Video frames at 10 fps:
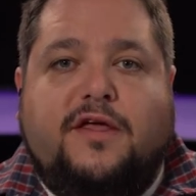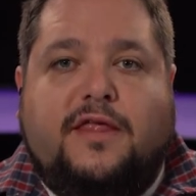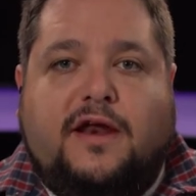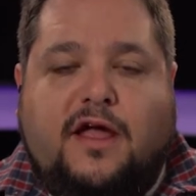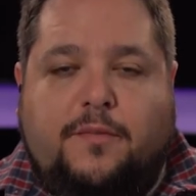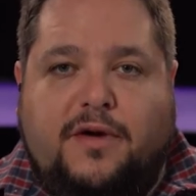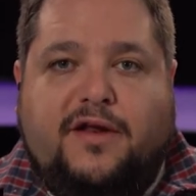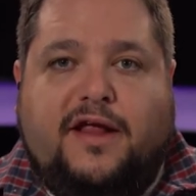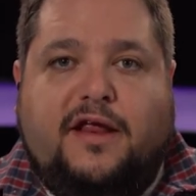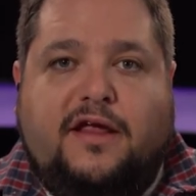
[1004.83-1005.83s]
that come
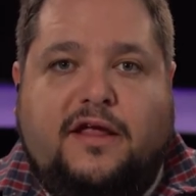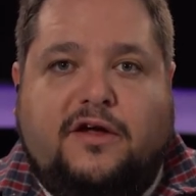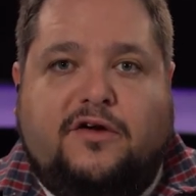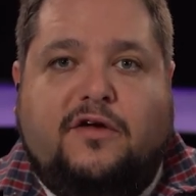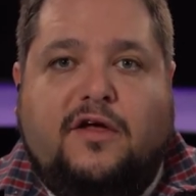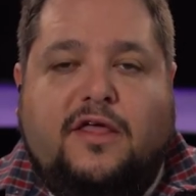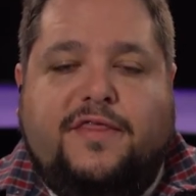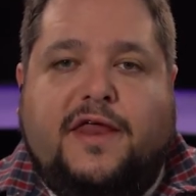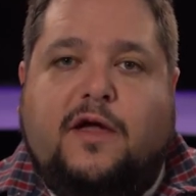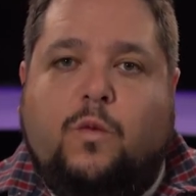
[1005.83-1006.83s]
out in a year
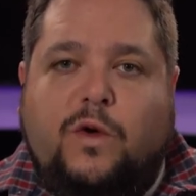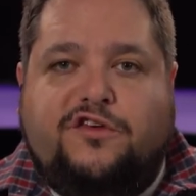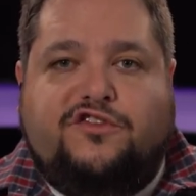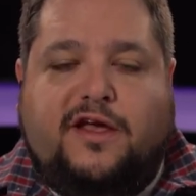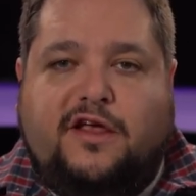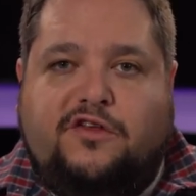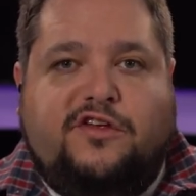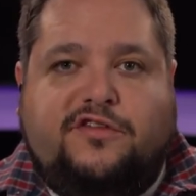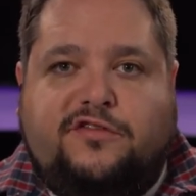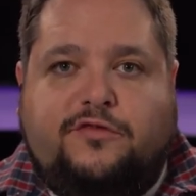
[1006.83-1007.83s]
that I wish I could
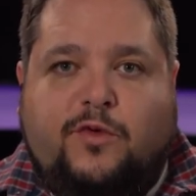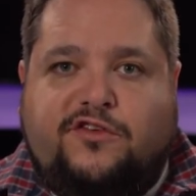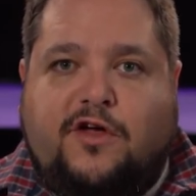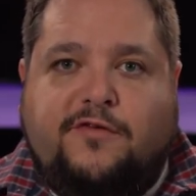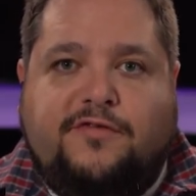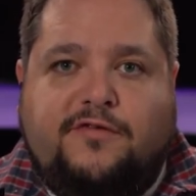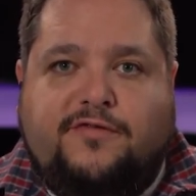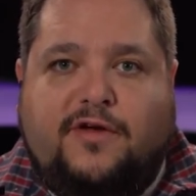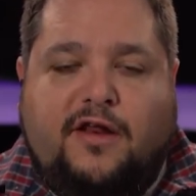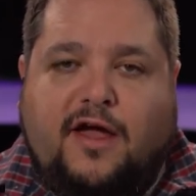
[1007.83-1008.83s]
just switch off
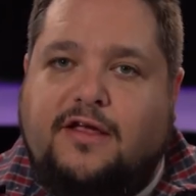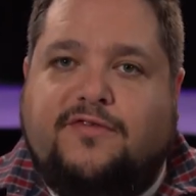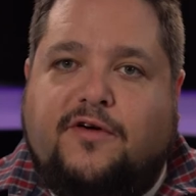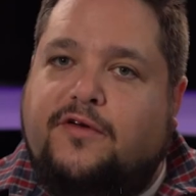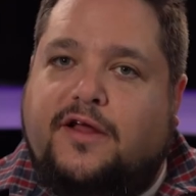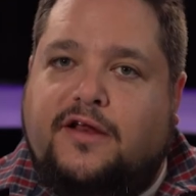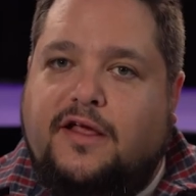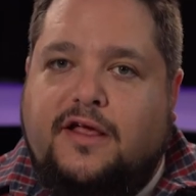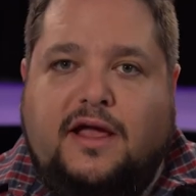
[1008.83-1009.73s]
of an iPhone and